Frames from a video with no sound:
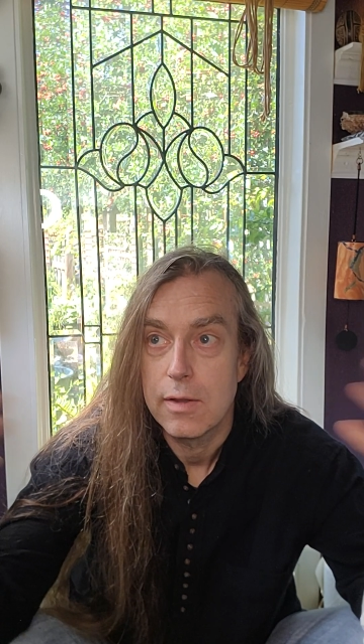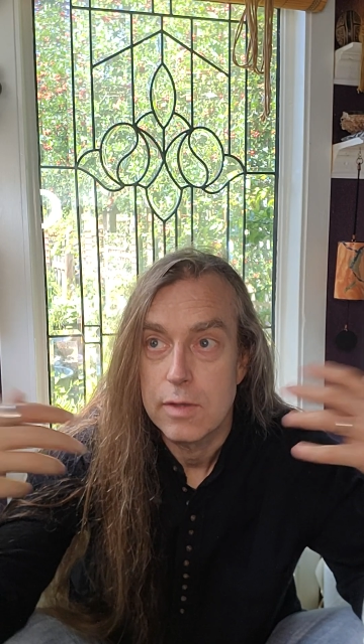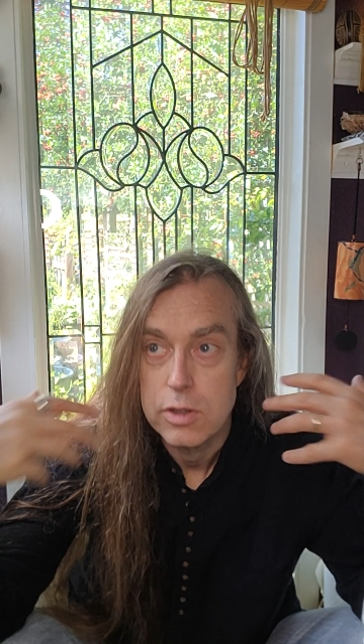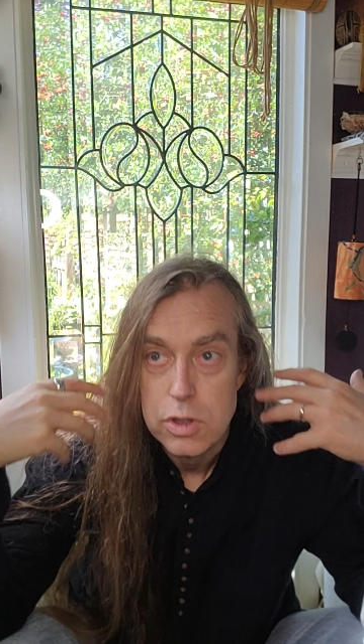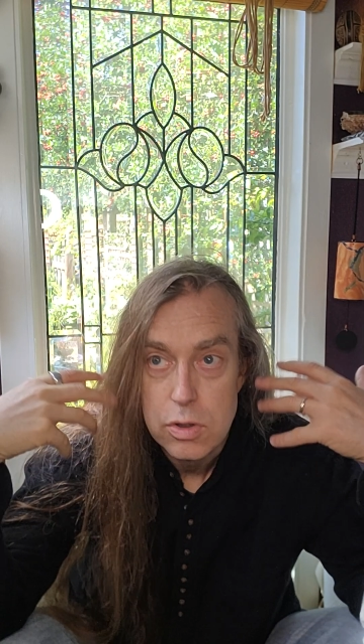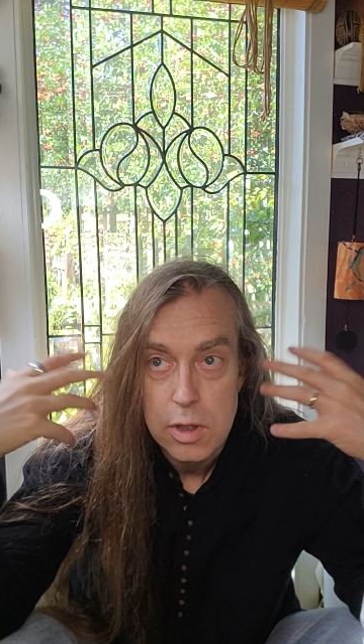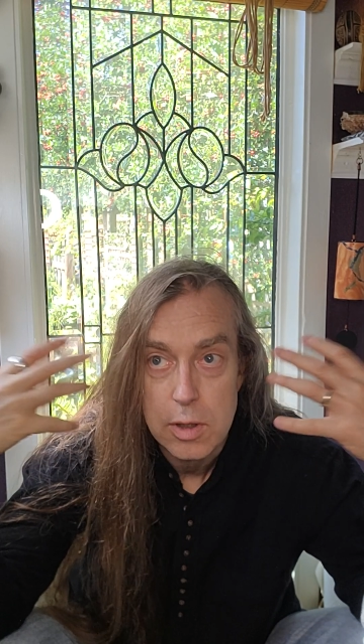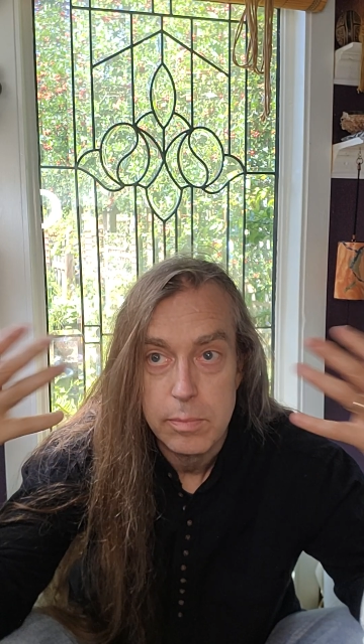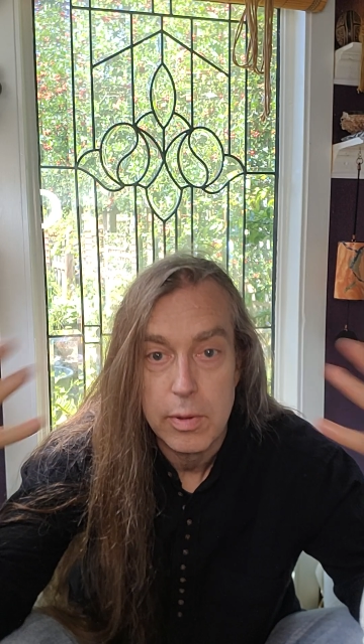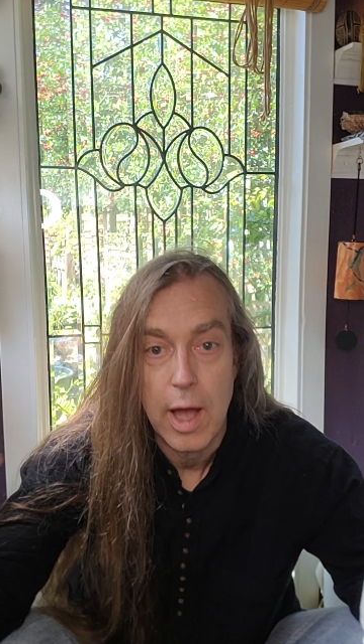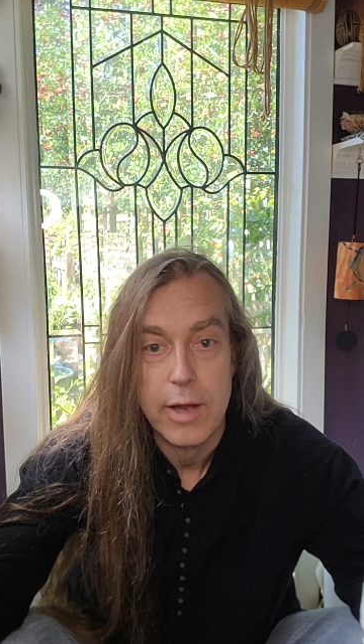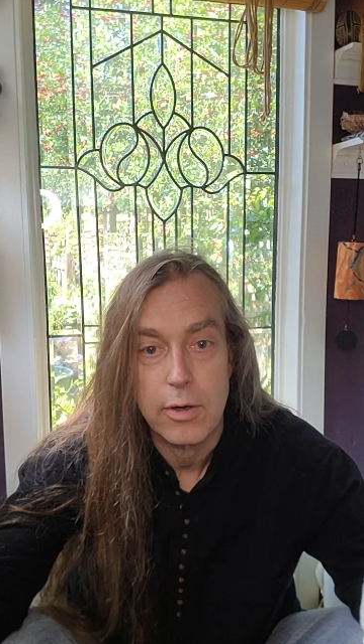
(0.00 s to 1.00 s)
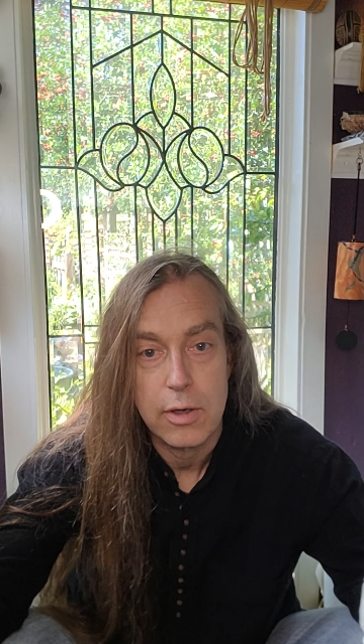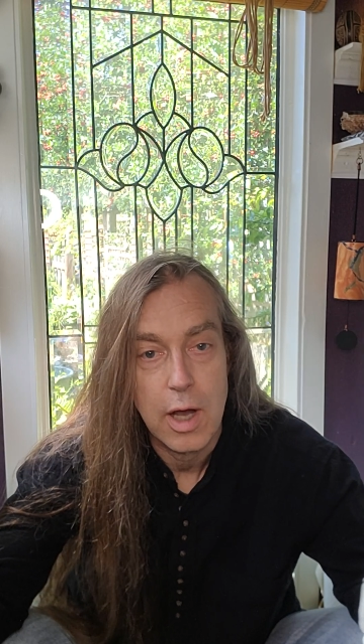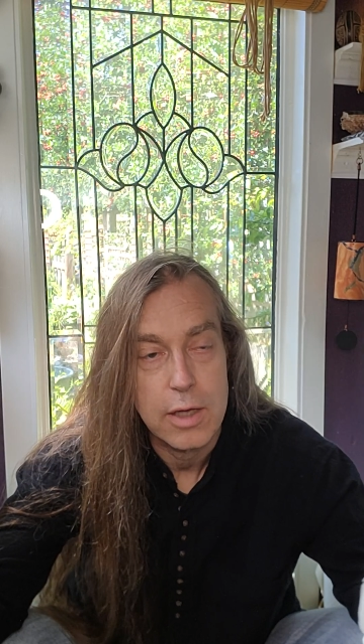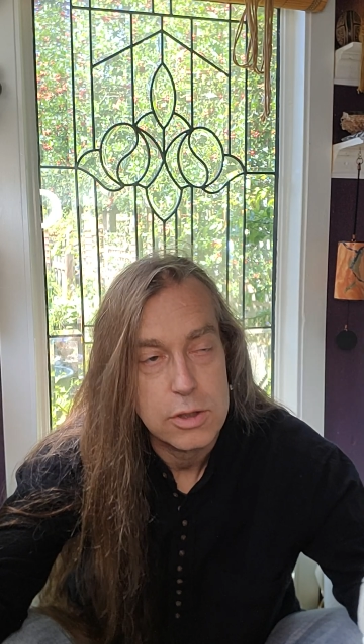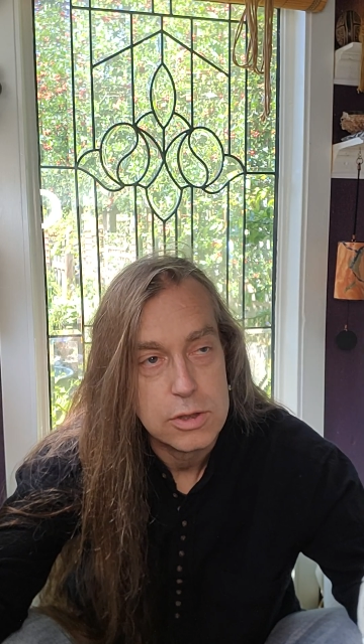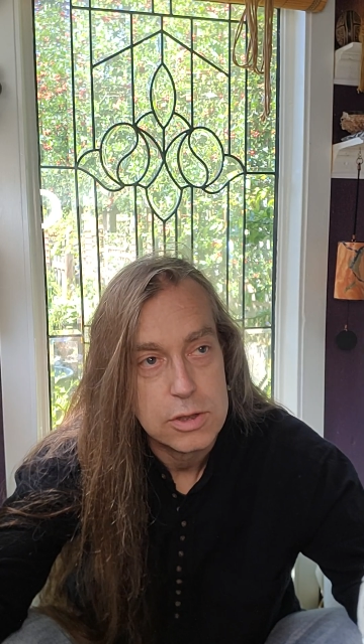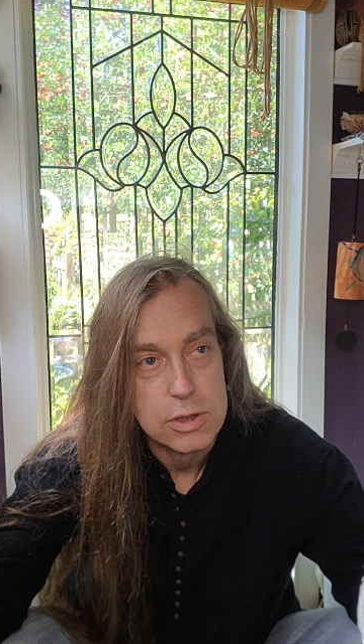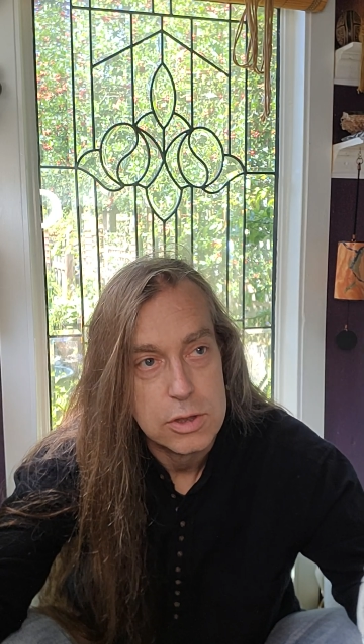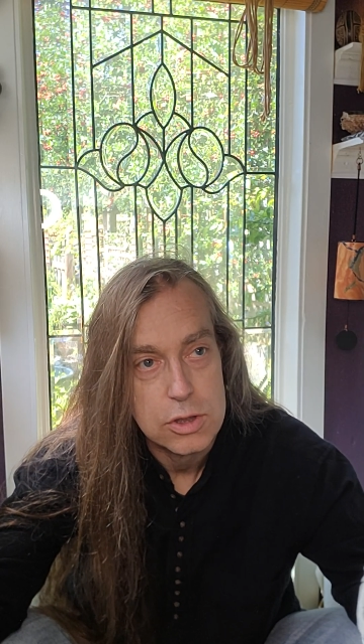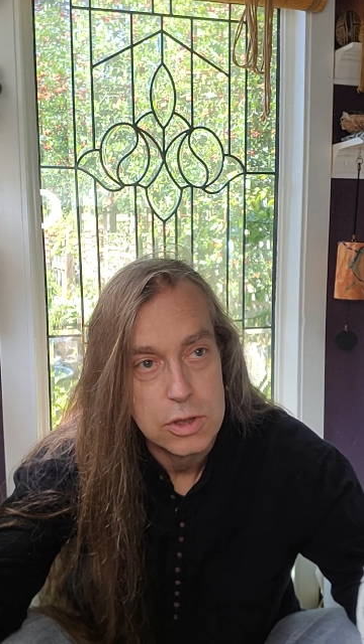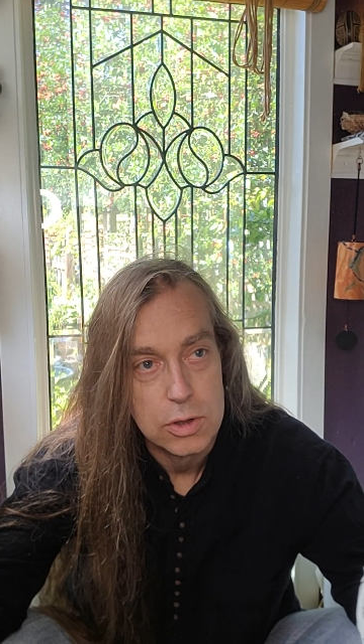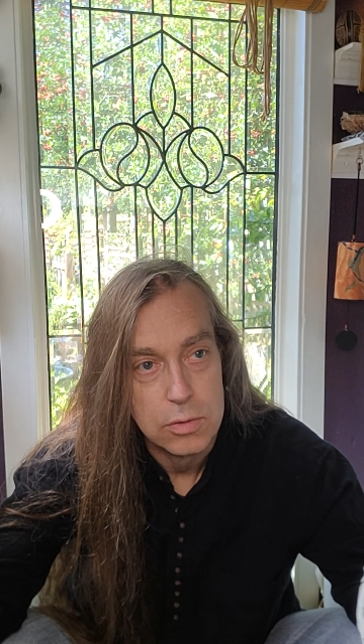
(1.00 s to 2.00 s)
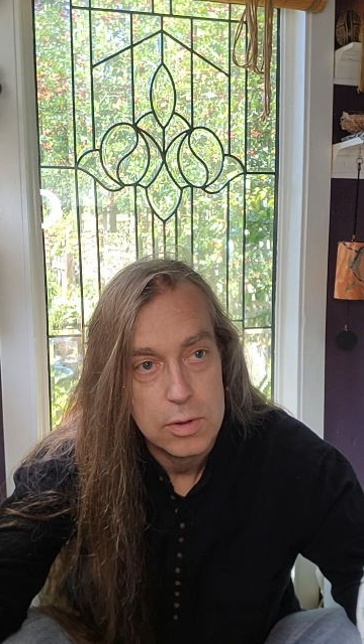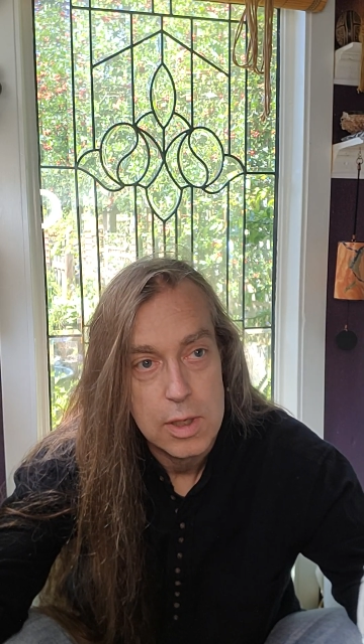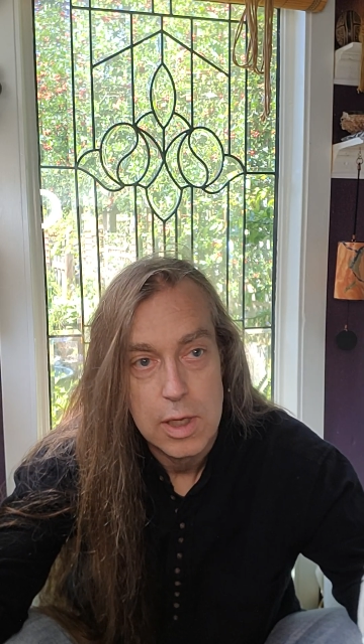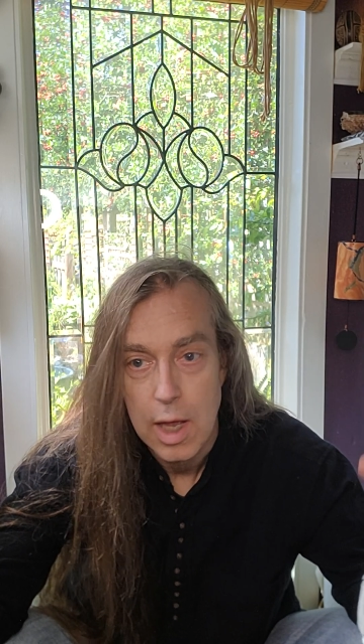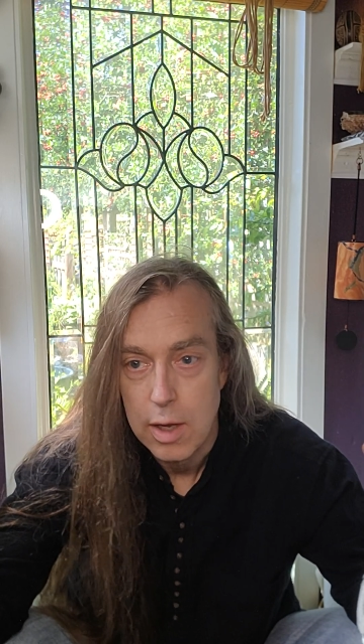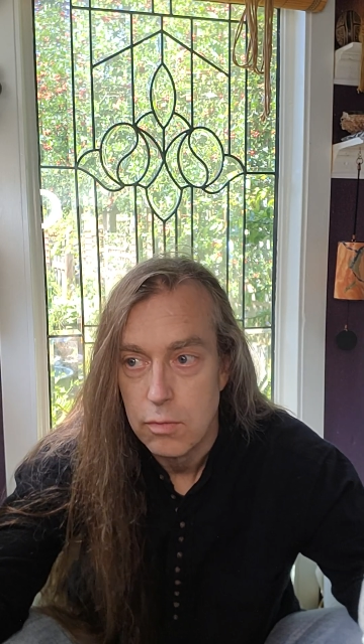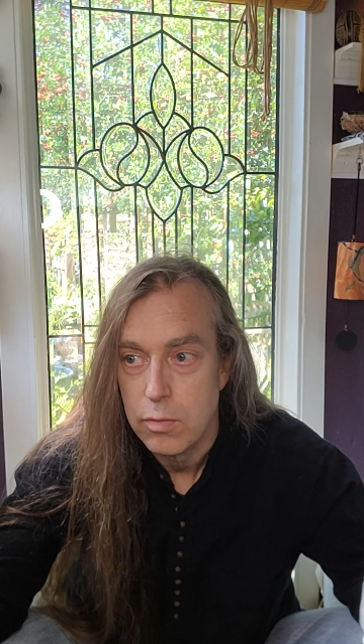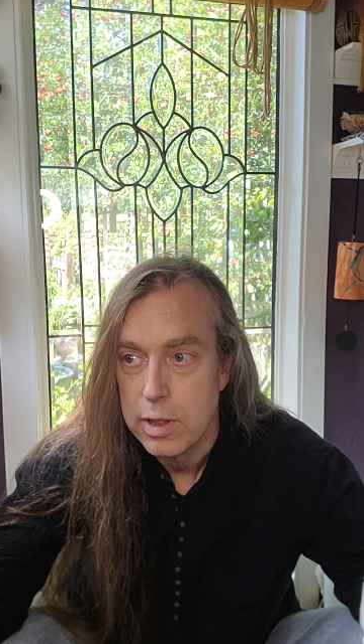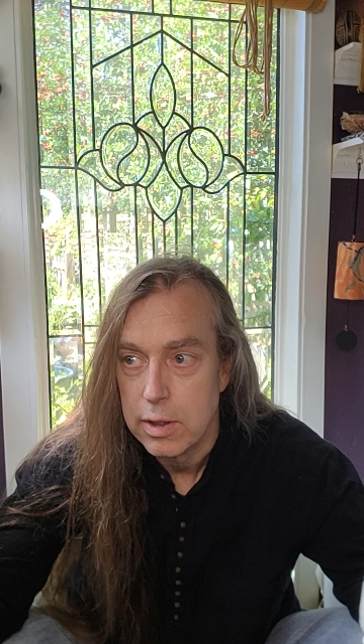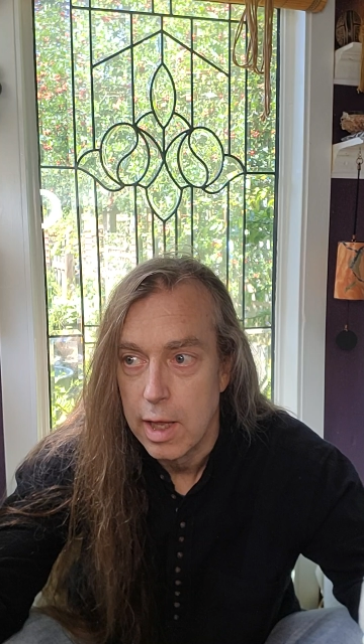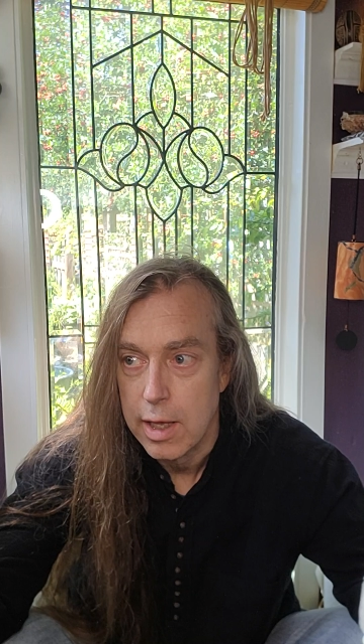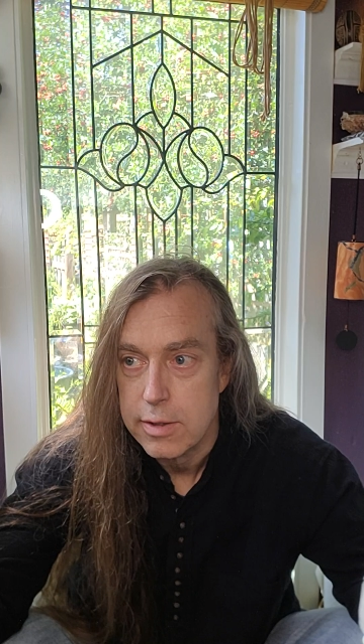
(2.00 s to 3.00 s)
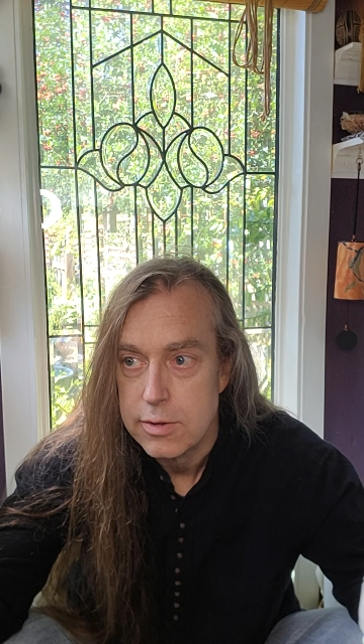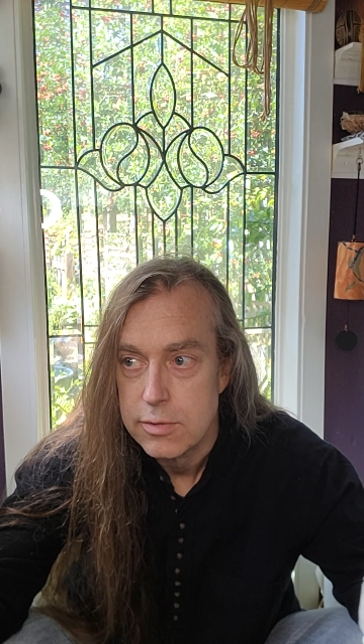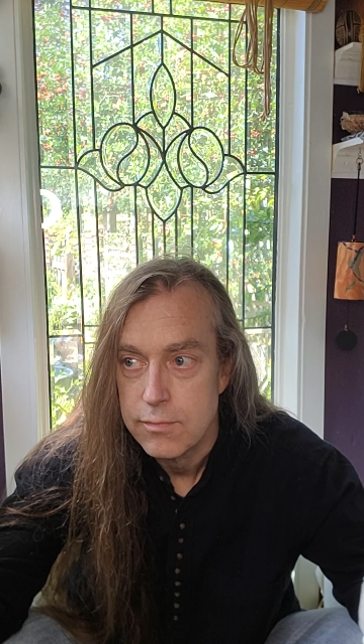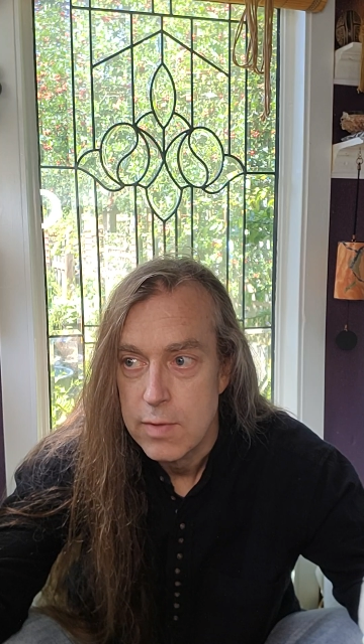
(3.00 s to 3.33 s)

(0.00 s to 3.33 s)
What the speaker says: that you can apply your consciousness to and realize.